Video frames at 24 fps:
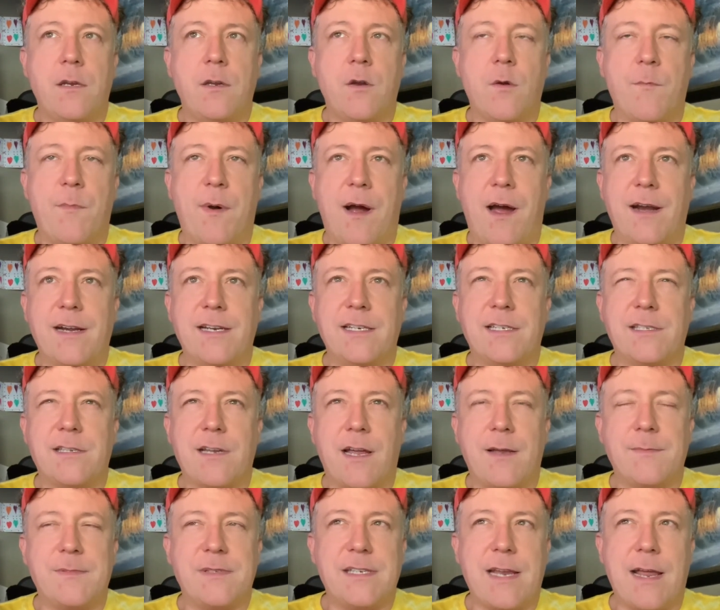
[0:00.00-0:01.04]
Your body
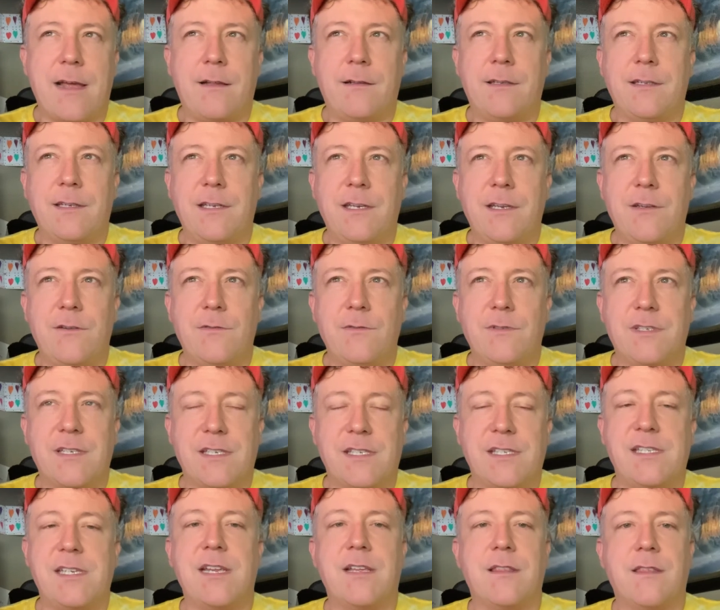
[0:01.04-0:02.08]
stops telling you to
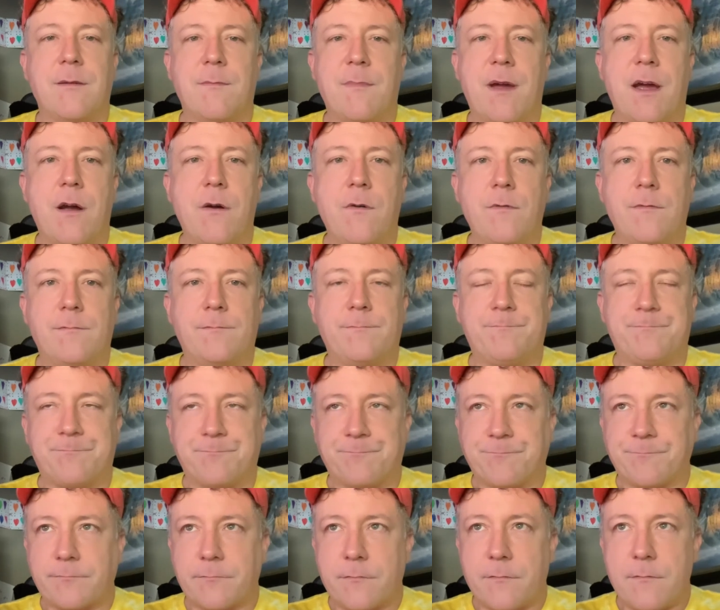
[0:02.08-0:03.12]
seek them out,
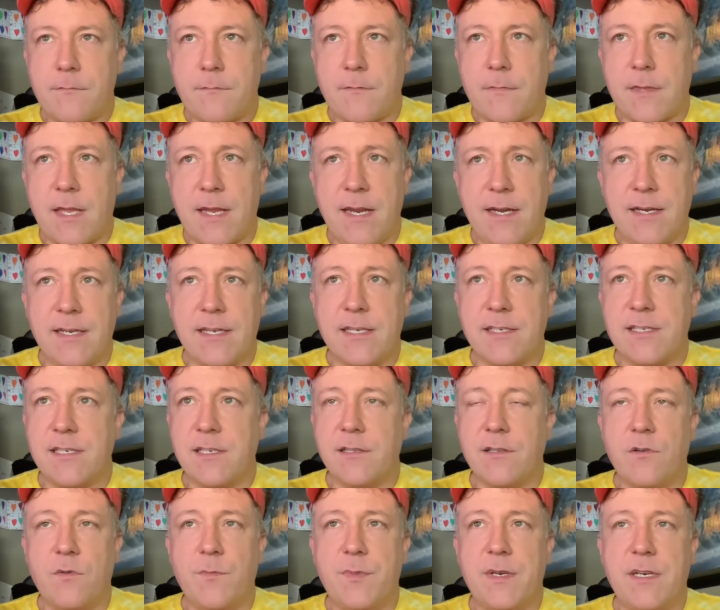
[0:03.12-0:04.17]
and it gets a
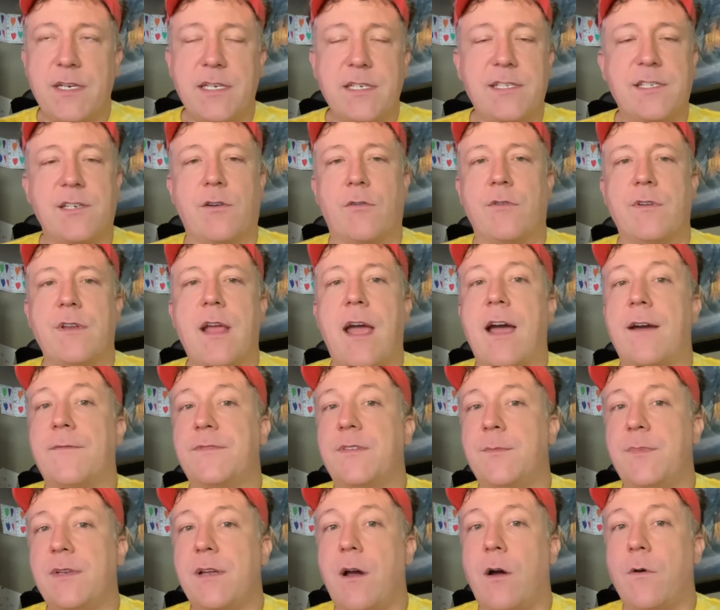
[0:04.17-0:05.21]
little bit easier. You have
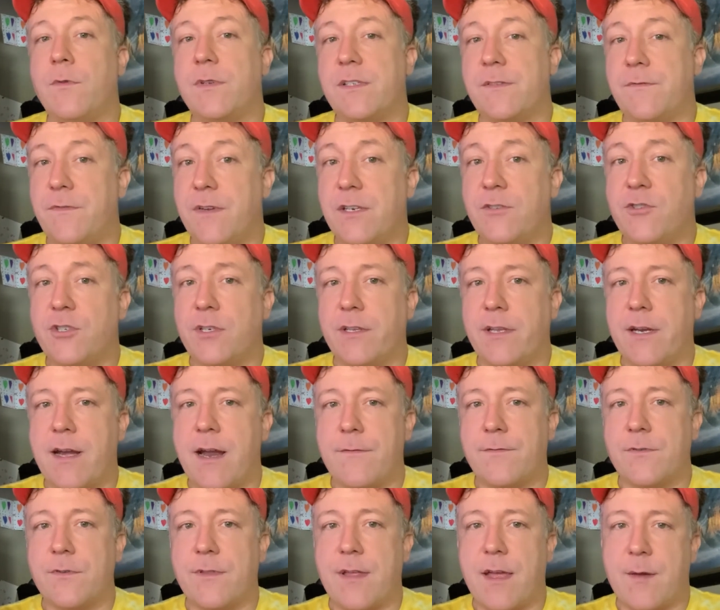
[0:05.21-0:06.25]
to be always vigilant
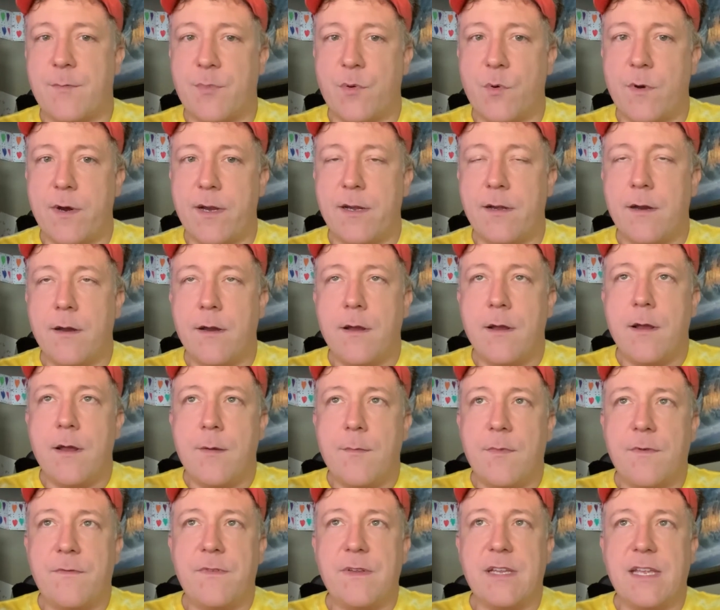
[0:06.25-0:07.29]
after that point.
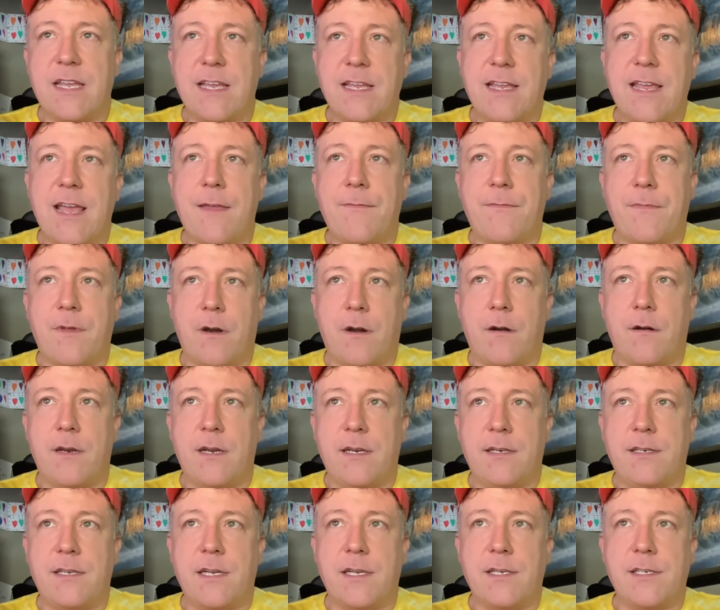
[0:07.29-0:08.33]
But if you can get there,
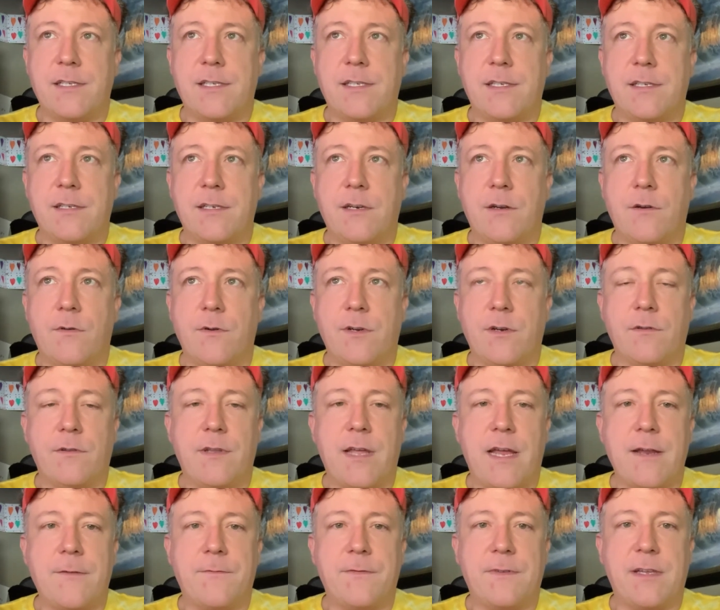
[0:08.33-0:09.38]
it does, your
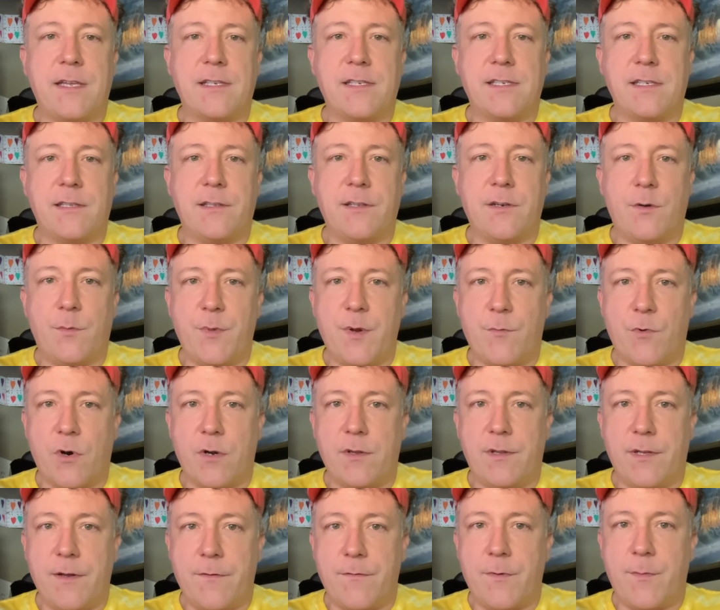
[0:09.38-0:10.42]
life gets a little bit
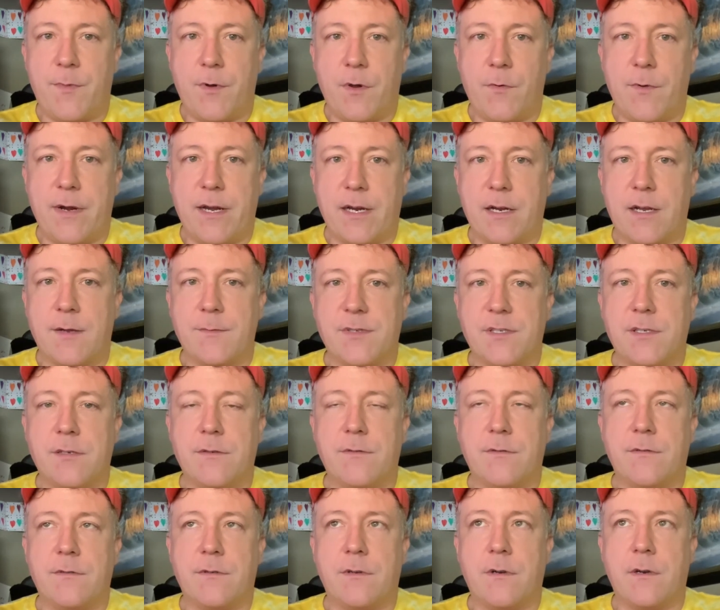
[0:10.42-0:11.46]
more livable when it comes
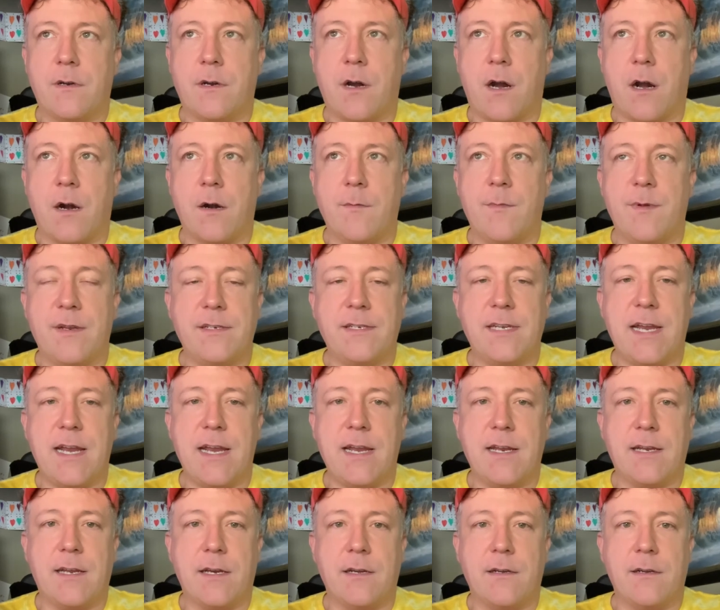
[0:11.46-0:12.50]
to carb
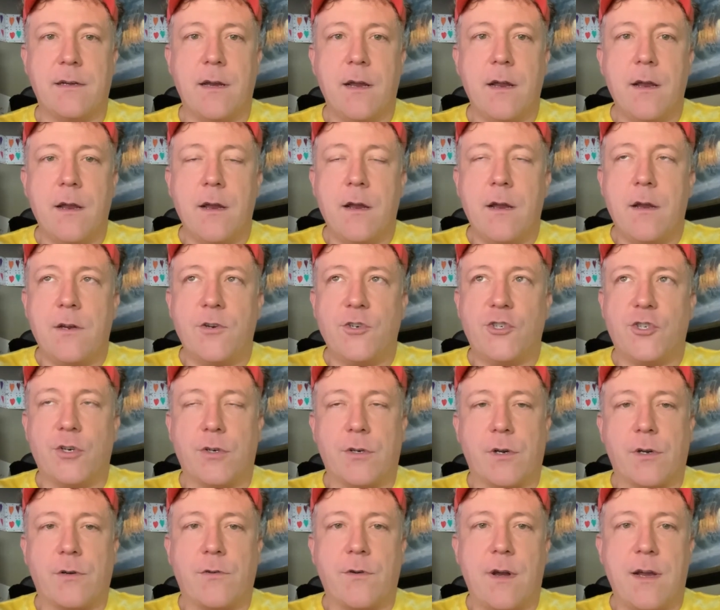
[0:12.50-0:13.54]
intake and
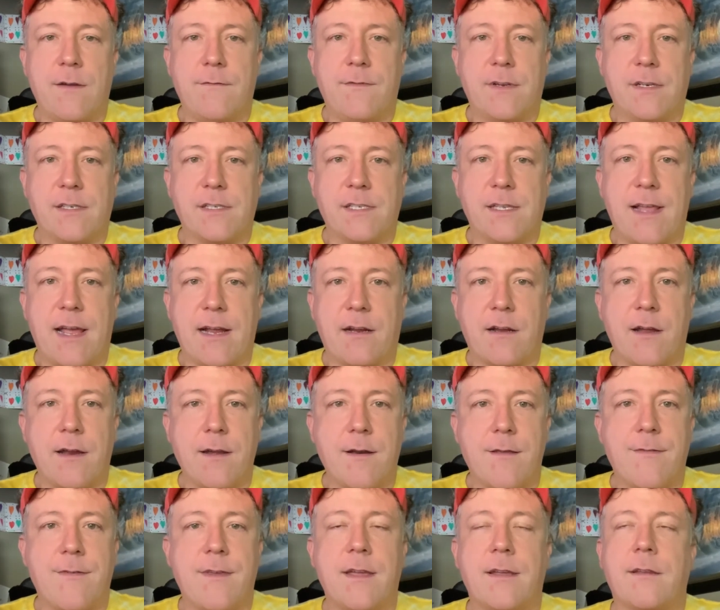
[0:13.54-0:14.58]
sugar cravings and that
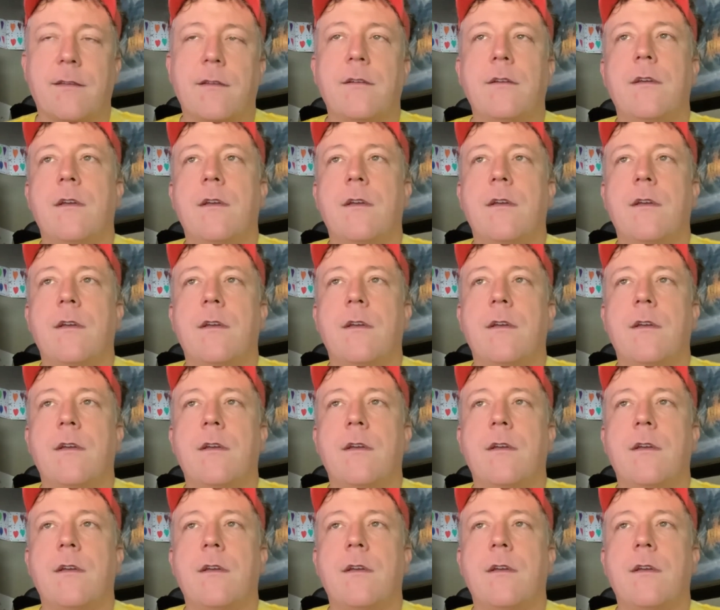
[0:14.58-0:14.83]
kind of thing.